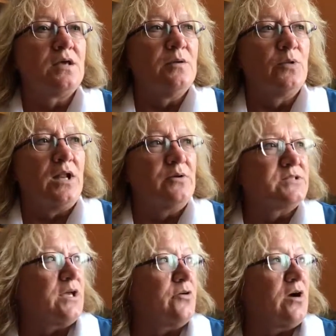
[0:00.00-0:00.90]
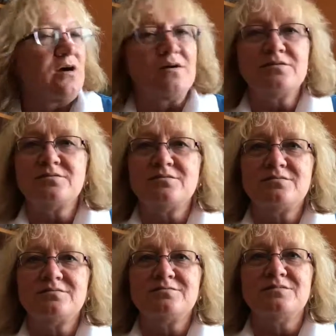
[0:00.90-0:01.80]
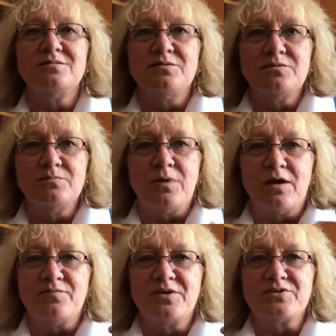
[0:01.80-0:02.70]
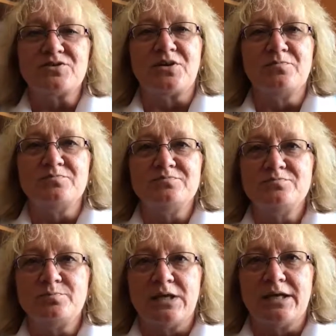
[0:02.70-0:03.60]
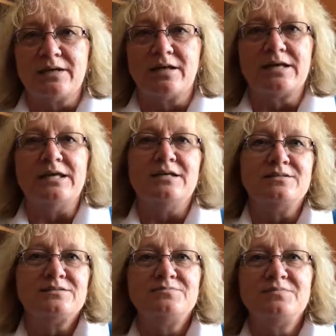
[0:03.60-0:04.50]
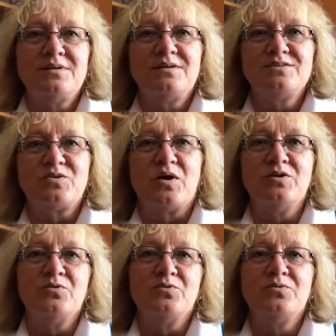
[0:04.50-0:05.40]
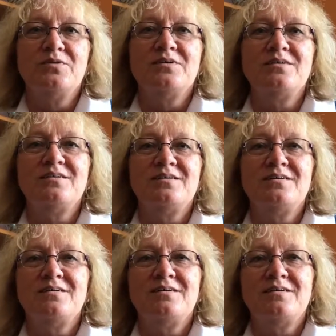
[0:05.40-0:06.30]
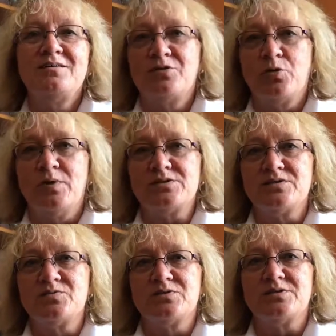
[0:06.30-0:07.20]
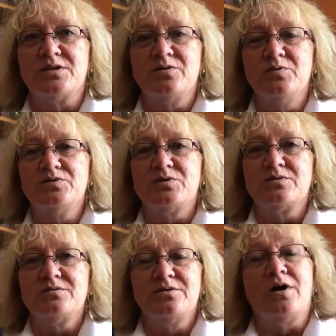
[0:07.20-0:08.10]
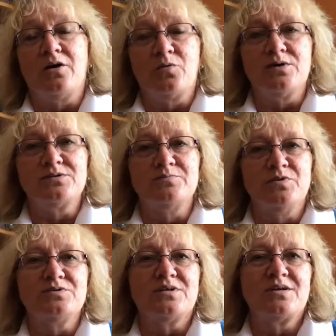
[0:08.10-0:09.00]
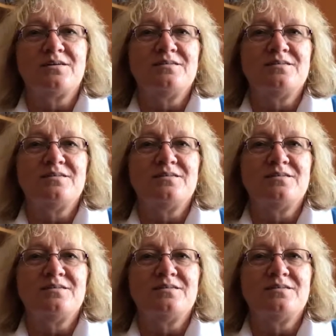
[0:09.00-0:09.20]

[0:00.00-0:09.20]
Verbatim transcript: and when I was at your heart, my fingers started playing like keys. So I knew your message was that your music, your heart wants music.